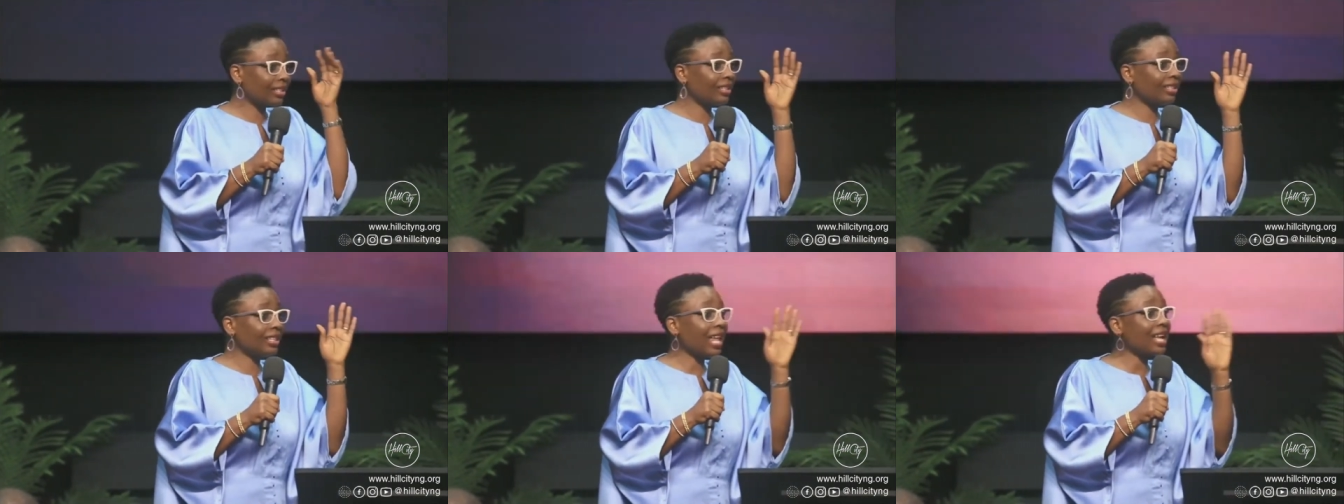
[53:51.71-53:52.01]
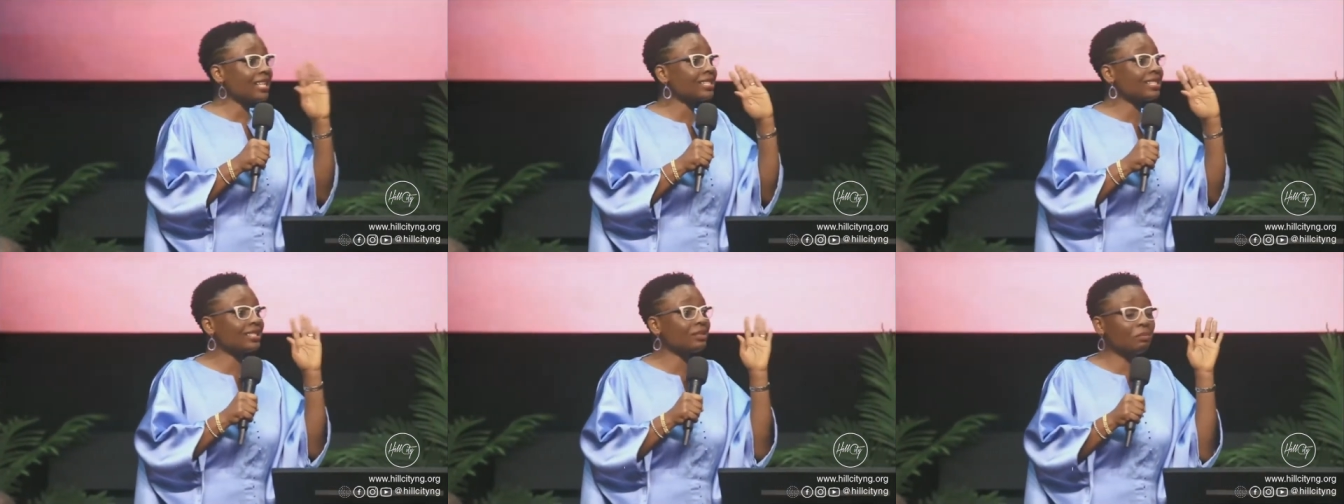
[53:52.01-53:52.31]

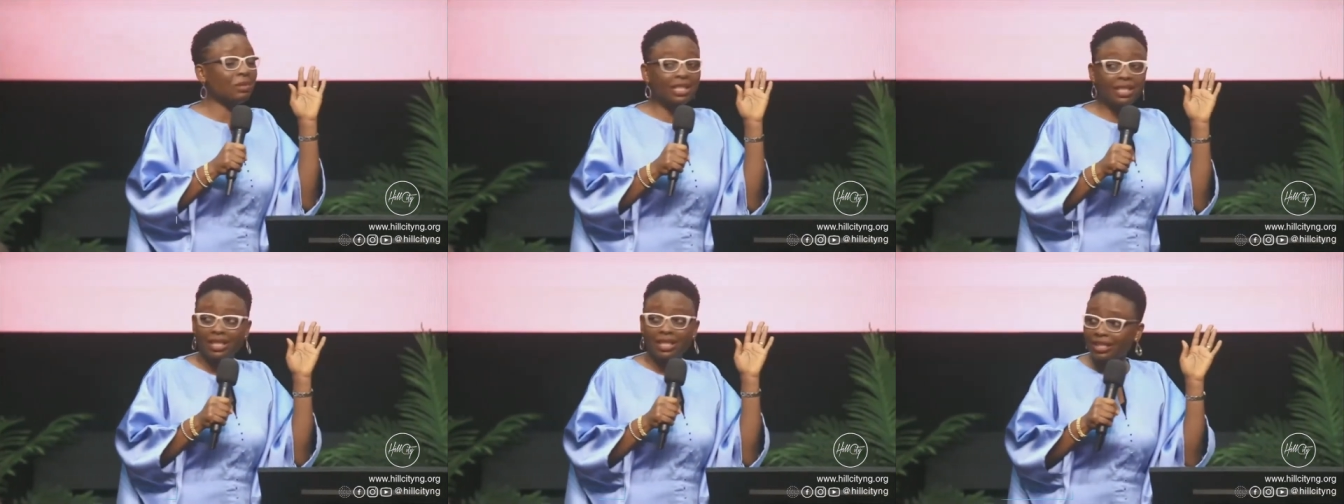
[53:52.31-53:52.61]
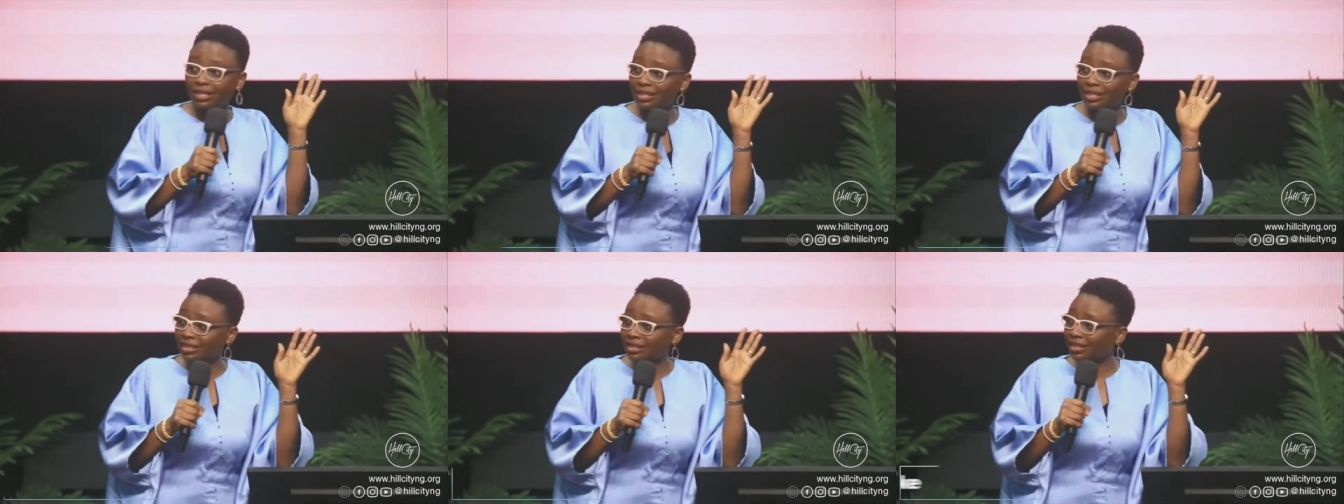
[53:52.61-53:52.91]
Last
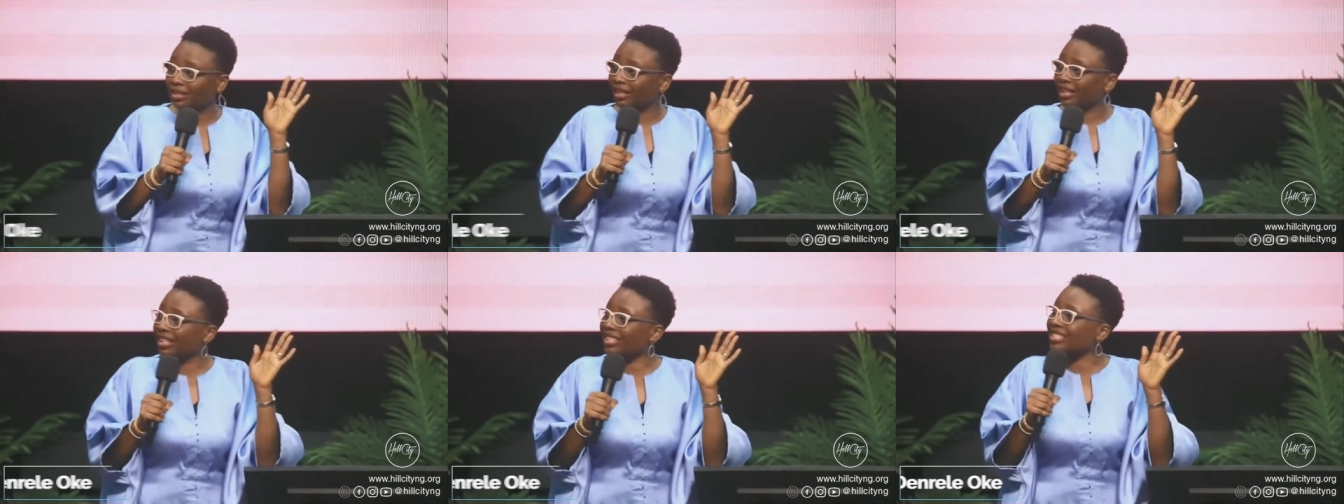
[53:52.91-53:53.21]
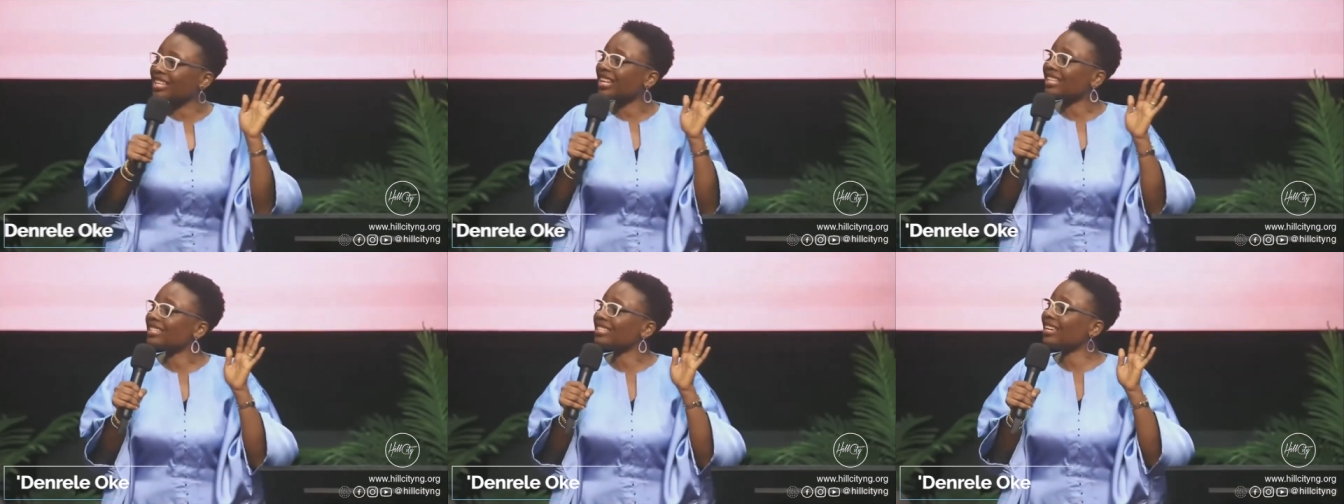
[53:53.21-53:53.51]
minute, he
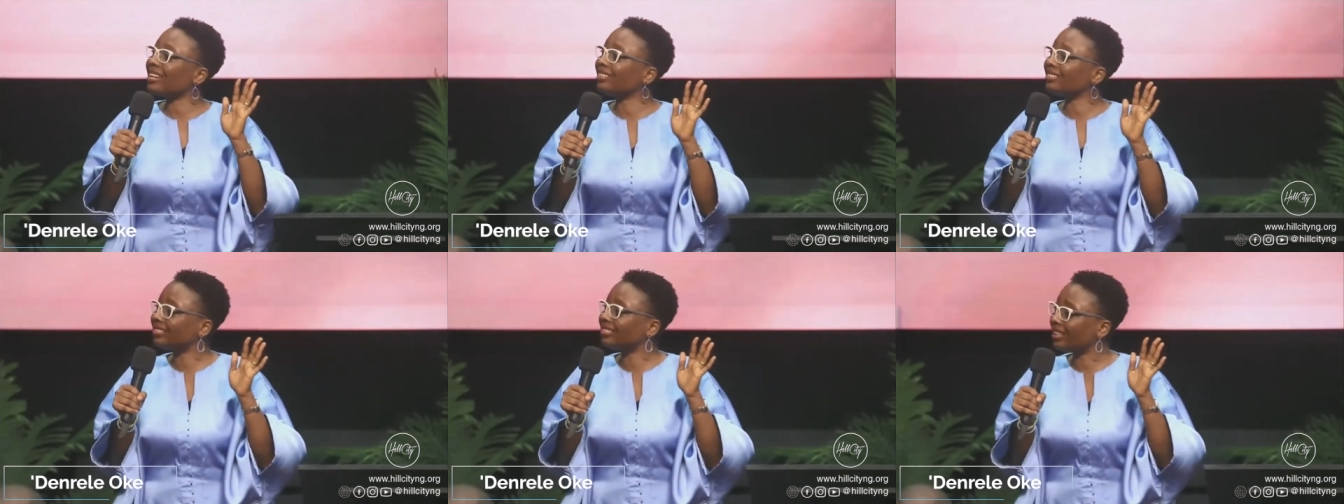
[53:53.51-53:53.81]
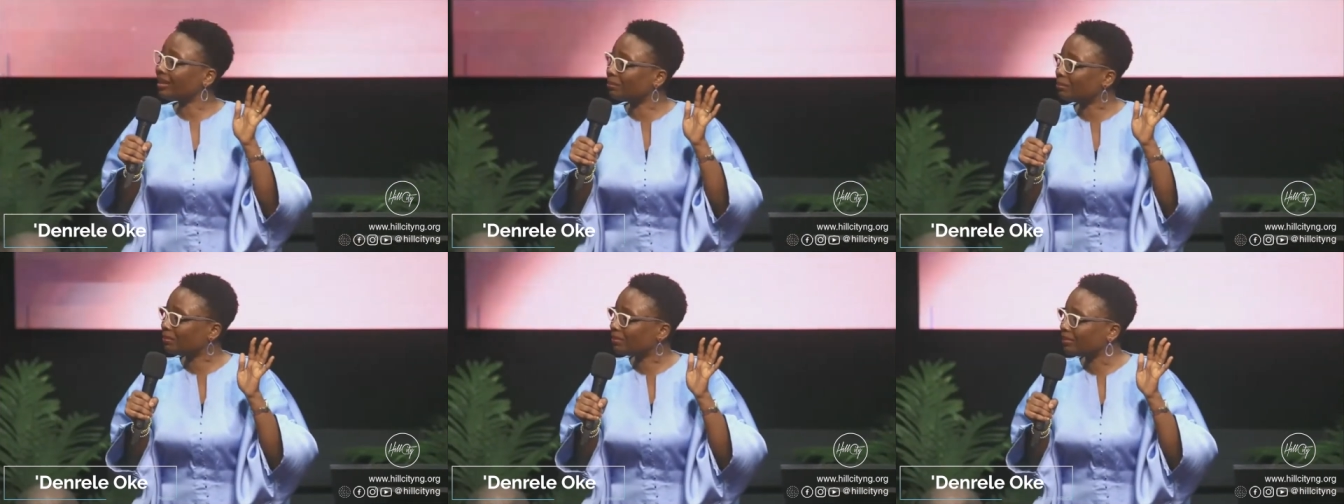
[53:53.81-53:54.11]
said, Tell
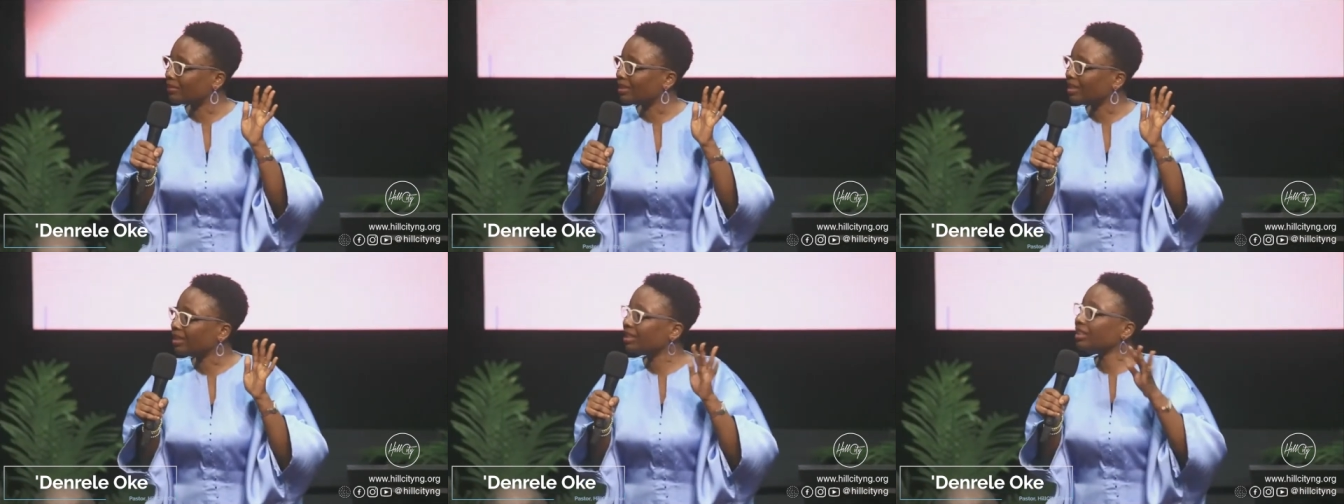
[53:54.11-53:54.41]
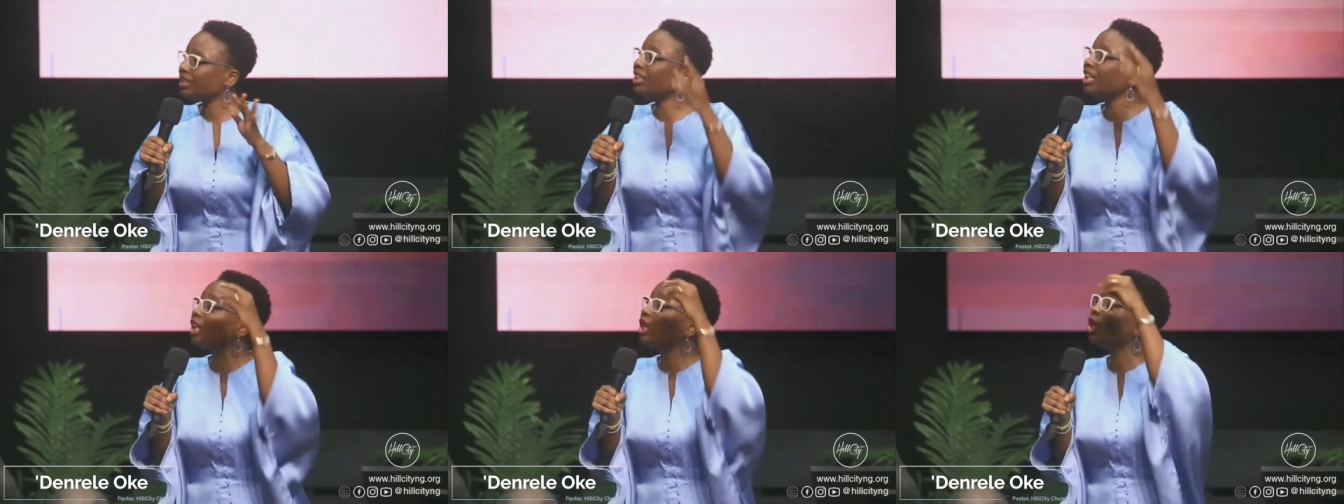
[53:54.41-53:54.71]
them,
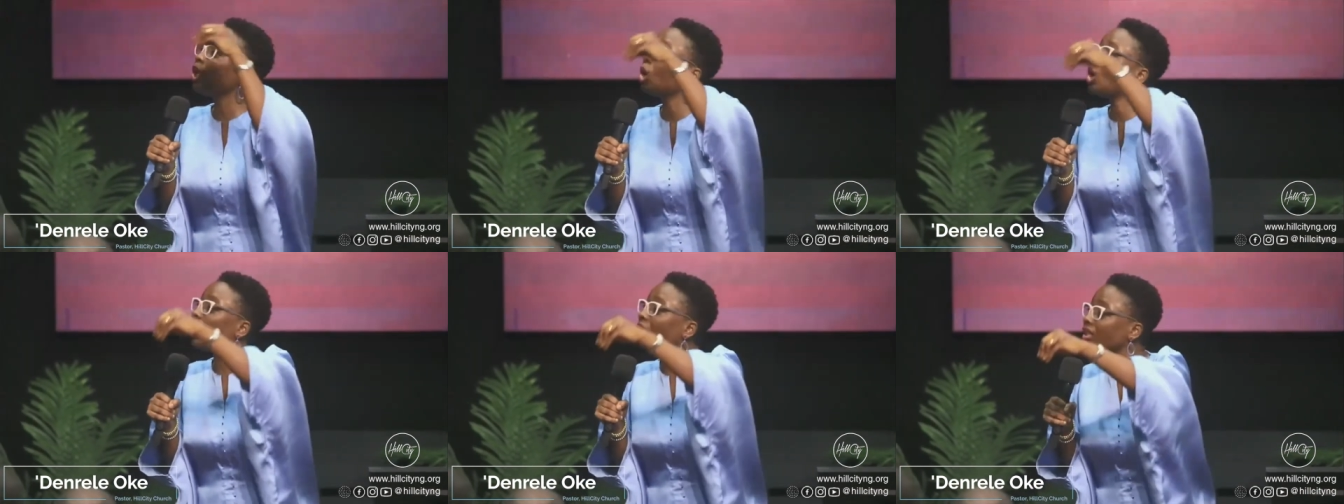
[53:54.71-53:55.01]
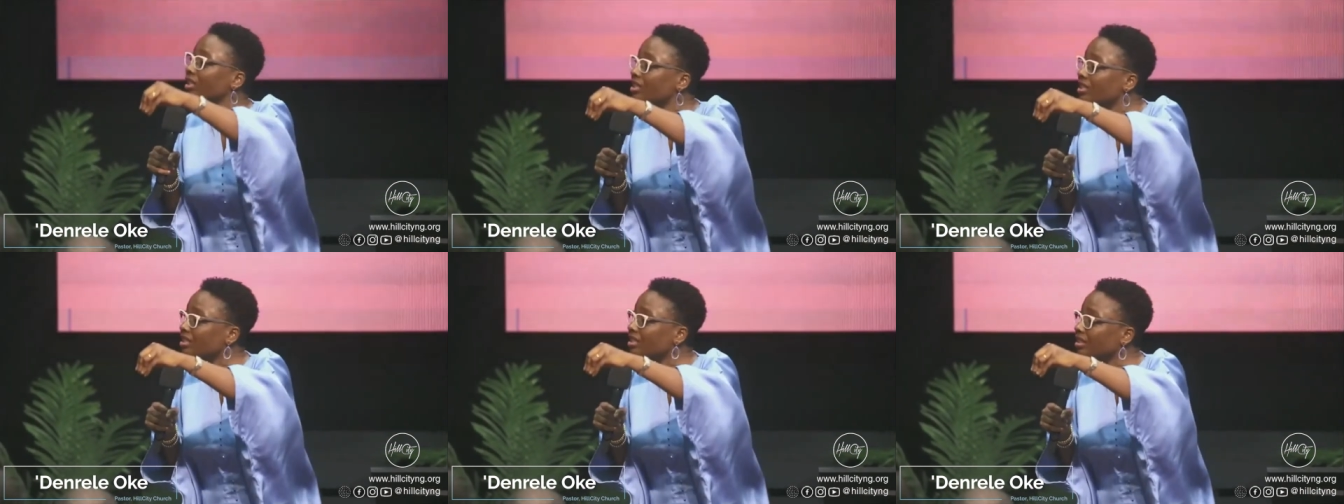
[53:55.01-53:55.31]
the
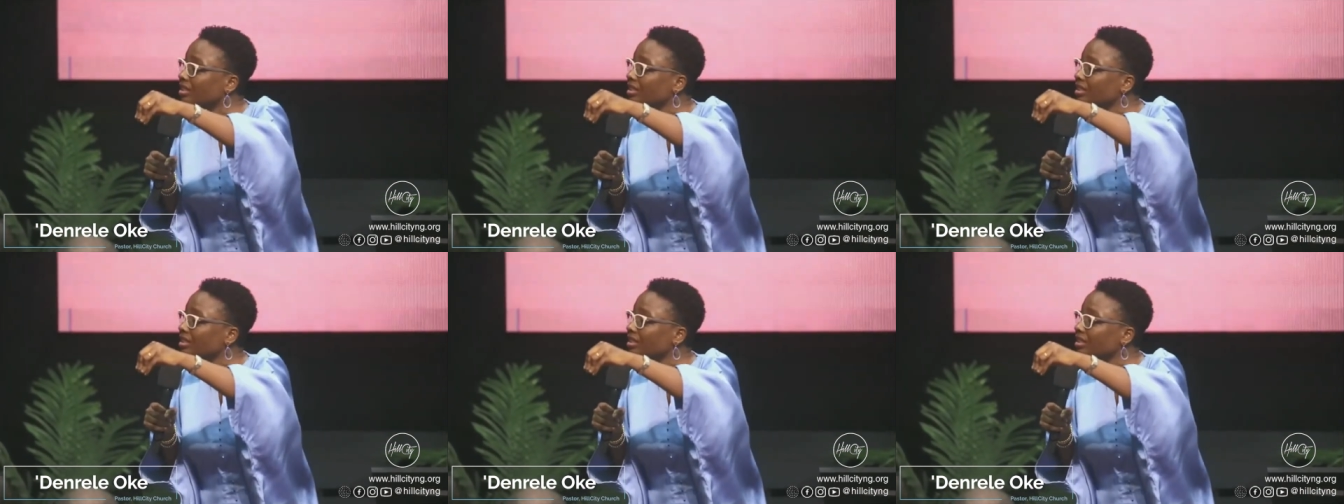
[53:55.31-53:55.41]
Lord,